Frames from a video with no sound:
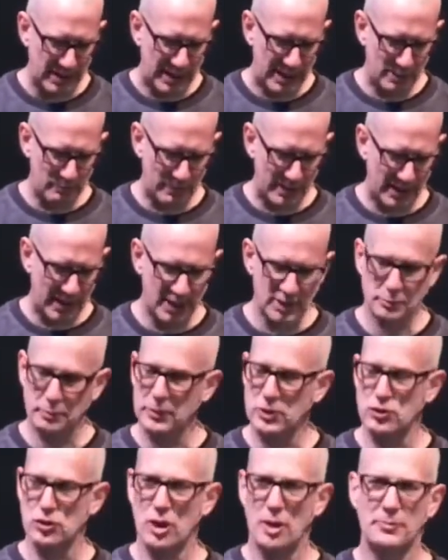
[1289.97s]
and my
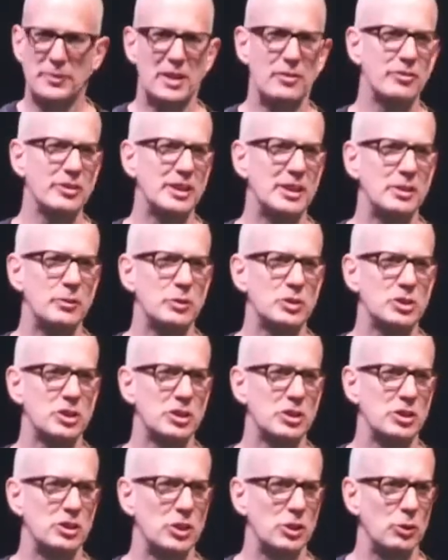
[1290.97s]
husband dropped everything he was
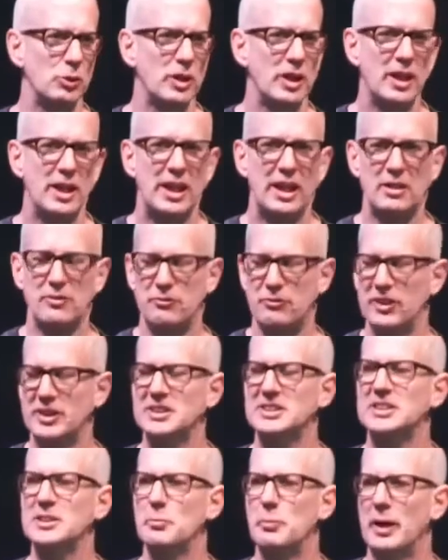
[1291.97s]
going to do and
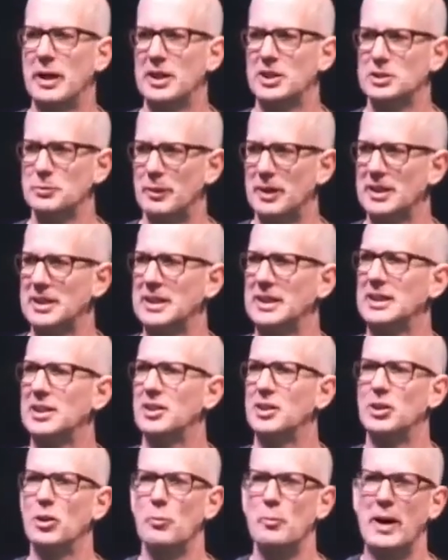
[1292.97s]
fixed the bike so my kid
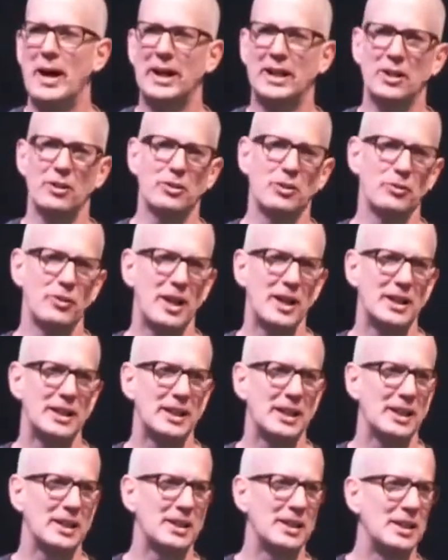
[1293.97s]
could go back out and ride
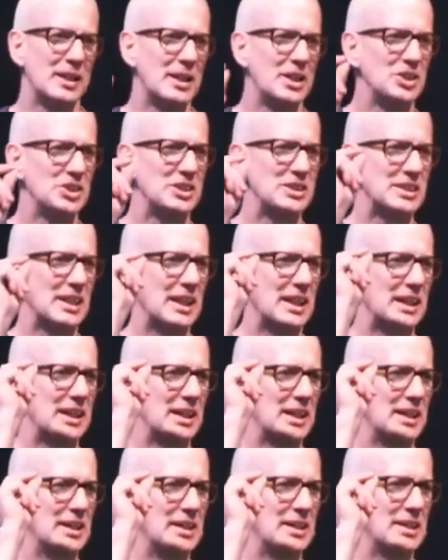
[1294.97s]
again, she's
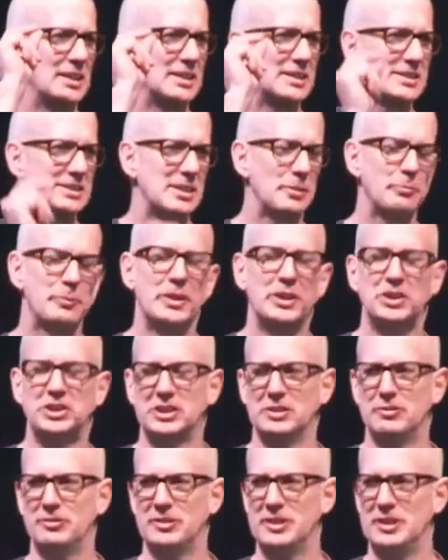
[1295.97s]
like, something
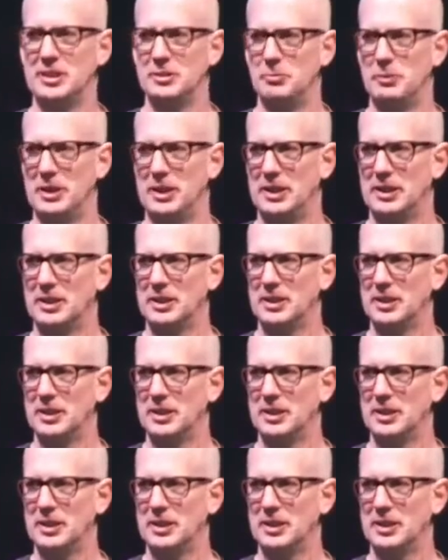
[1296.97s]
shifted in me.